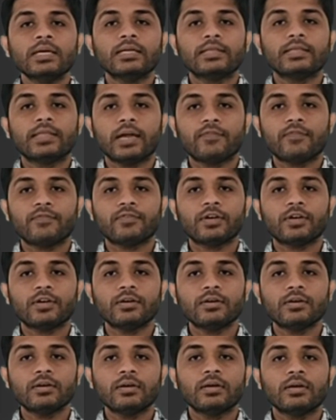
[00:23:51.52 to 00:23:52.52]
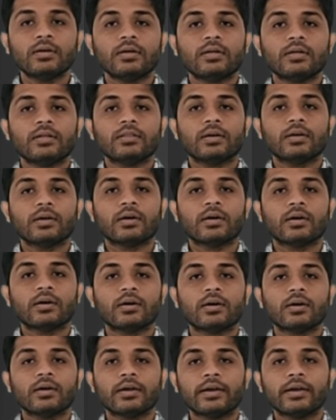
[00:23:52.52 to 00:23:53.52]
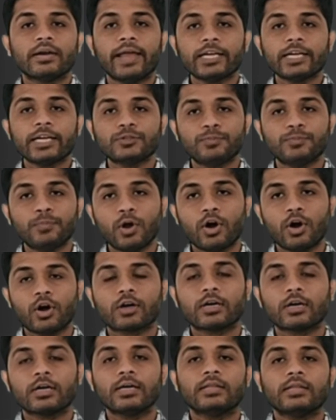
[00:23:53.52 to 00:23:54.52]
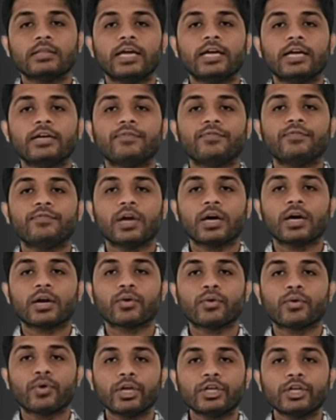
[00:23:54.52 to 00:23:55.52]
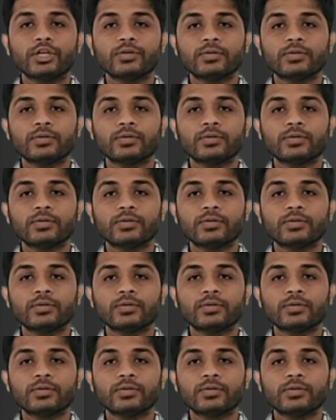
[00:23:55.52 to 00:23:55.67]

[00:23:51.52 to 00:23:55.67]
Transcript: Then after, the next block that we are going to